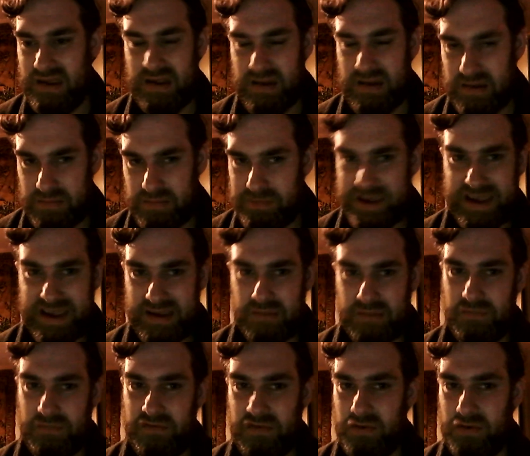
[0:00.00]
the back
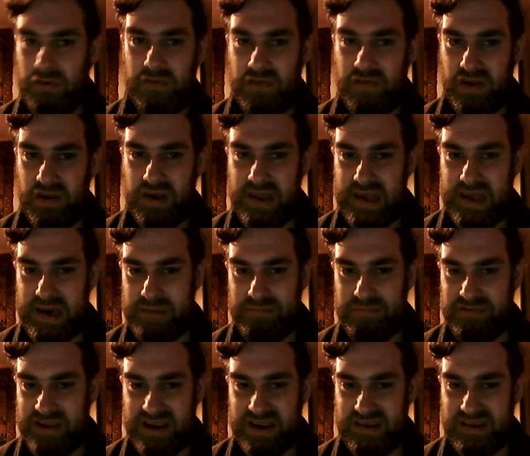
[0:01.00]
and forth, like that
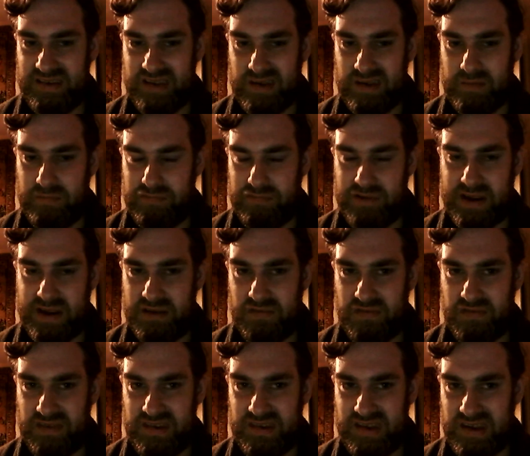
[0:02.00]

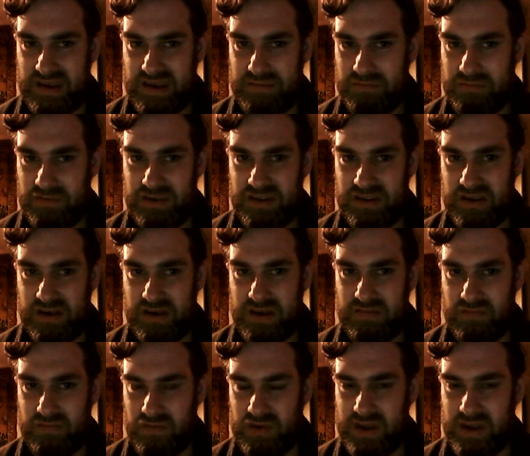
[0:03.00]
breakfast scene was like
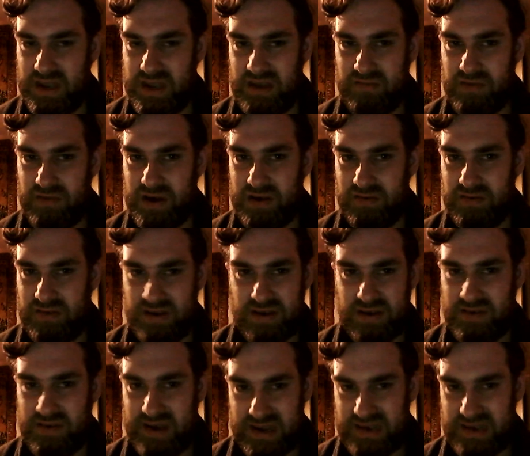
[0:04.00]
really well
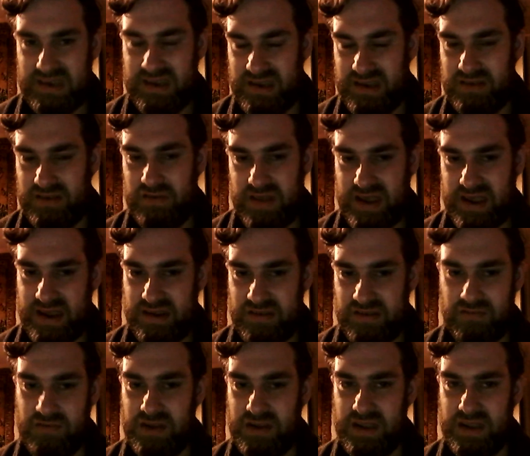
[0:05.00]
directed, had a
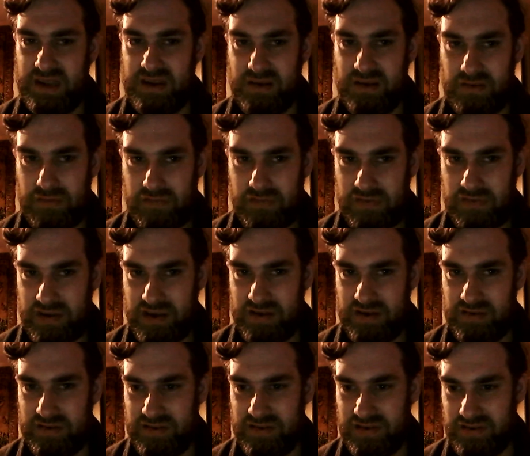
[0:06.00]
really good
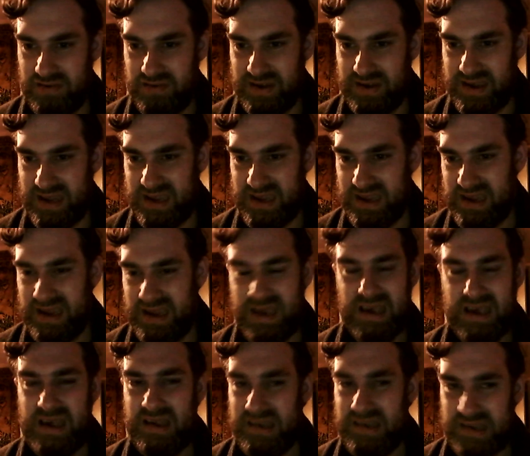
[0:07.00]
flow to it.
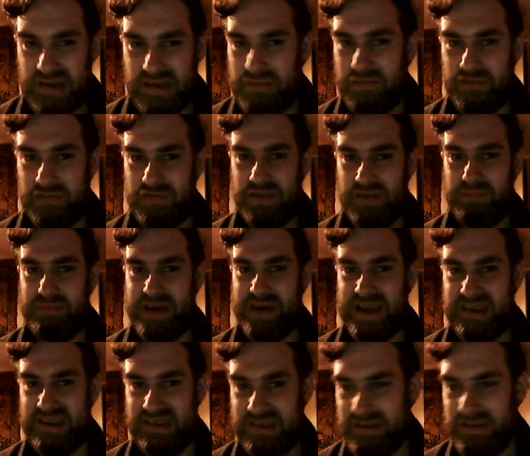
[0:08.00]
Some of the
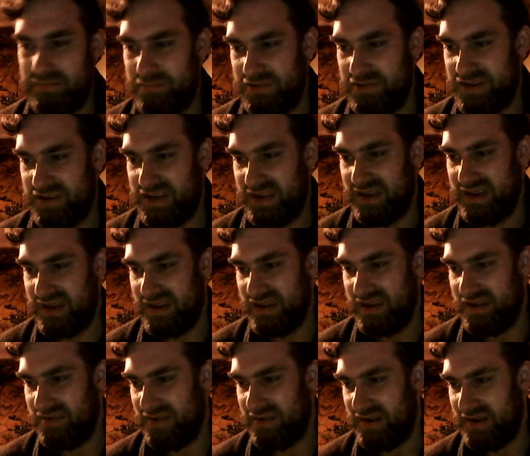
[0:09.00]
banter between
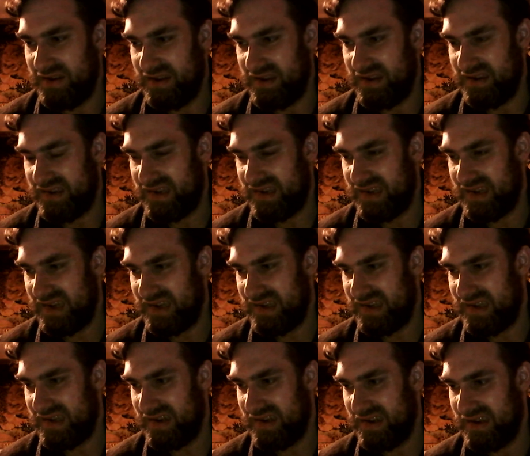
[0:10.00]
her and her
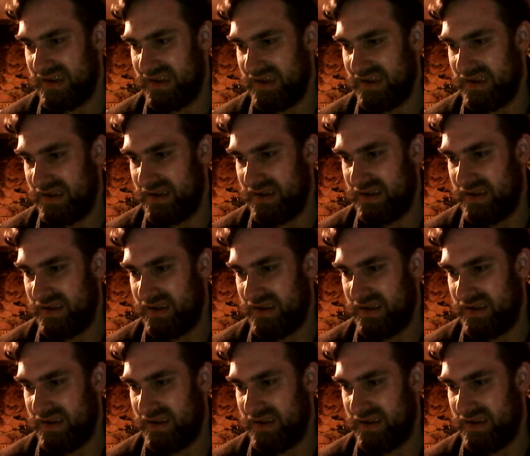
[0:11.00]
sister,